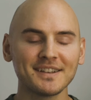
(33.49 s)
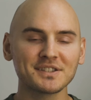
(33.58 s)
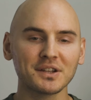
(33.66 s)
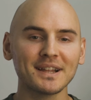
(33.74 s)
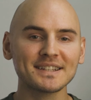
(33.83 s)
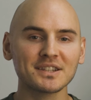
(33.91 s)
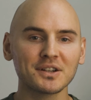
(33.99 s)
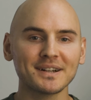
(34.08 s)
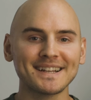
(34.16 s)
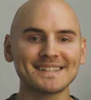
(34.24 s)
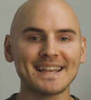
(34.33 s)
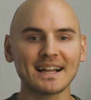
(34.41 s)
So let's learn
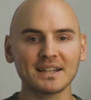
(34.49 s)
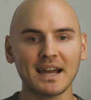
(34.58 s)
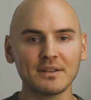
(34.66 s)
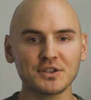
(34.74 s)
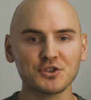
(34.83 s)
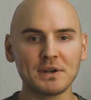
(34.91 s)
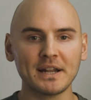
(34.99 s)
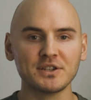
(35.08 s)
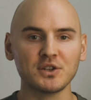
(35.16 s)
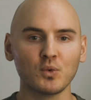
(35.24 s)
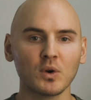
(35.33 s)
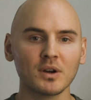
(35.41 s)
exactly how this
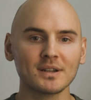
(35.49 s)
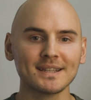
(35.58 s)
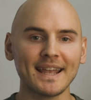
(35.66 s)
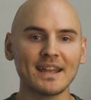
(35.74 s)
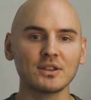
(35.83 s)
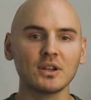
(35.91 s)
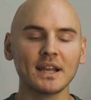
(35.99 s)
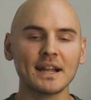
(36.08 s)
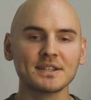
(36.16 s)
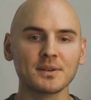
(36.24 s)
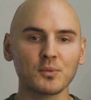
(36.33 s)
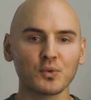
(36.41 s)
strategy works and look
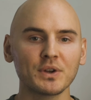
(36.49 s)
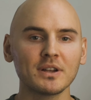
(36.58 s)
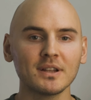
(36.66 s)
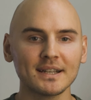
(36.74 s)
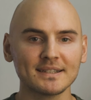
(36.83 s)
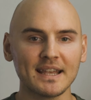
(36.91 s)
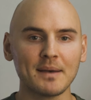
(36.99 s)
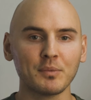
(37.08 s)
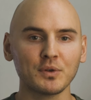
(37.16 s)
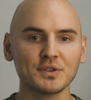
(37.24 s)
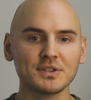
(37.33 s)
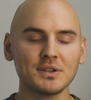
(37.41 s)
at some real
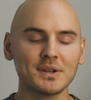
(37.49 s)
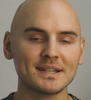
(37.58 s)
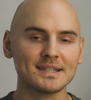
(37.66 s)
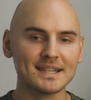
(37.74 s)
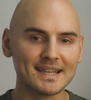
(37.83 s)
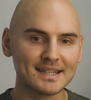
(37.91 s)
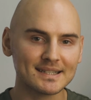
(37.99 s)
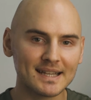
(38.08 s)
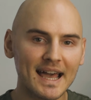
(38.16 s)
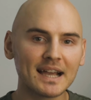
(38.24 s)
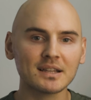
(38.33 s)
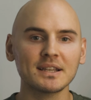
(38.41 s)
examples so you can see
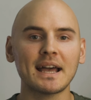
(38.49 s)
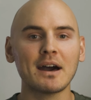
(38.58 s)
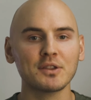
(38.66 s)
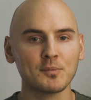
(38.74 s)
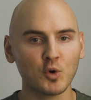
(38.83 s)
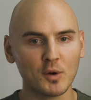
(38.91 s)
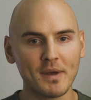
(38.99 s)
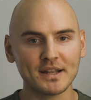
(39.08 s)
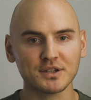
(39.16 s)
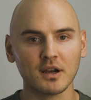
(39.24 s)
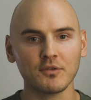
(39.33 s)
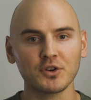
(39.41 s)
exactly how the poor
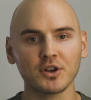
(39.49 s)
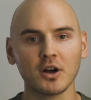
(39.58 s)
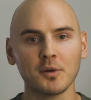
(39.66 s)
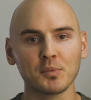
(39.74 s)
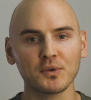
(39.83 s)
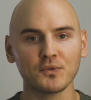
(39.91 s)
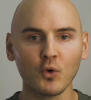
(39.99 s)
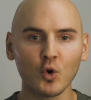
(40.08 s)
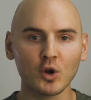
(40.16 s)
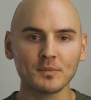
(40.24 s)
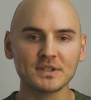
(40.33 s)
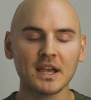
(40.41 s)
man's covered call
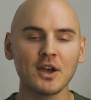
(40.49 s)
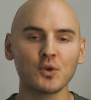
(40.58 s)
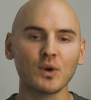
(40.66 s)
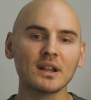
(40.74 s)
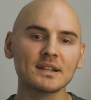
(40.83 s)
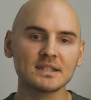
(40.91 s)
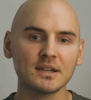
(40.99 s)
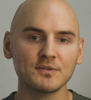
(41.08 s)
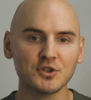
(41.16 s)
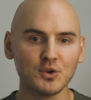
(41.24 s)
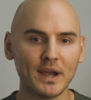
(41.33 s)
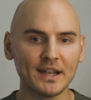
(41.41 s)
performs relative
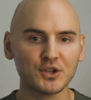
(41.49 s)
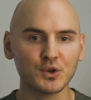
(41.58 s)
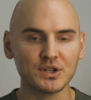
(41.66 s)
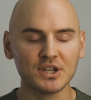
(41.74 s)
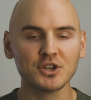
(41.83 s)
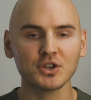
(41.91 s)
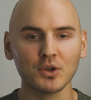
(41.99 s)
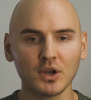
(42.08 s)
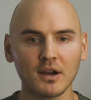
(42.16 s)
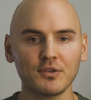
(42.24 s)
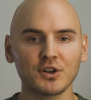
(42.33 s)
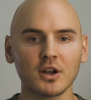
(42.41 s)
to a traditional
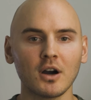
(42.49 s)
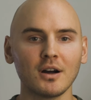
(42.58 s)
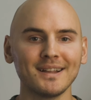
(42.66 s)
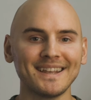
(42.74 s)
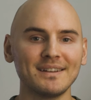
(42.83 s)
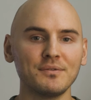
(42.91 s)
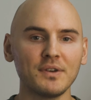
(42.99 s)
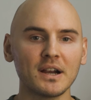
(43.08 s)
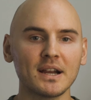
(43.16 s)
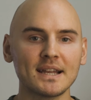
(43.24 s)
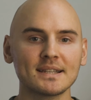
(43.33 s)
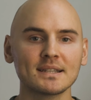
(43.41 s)
covered call in
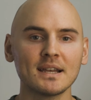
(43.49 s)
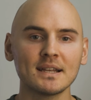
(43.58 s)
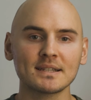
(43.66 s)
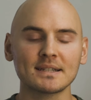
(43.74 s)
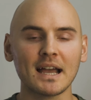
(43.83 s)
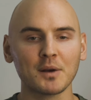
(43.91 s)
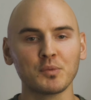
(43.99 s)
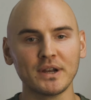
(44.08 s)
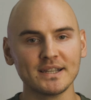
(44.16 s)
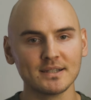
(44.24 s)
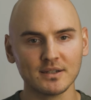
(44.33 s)
various stock price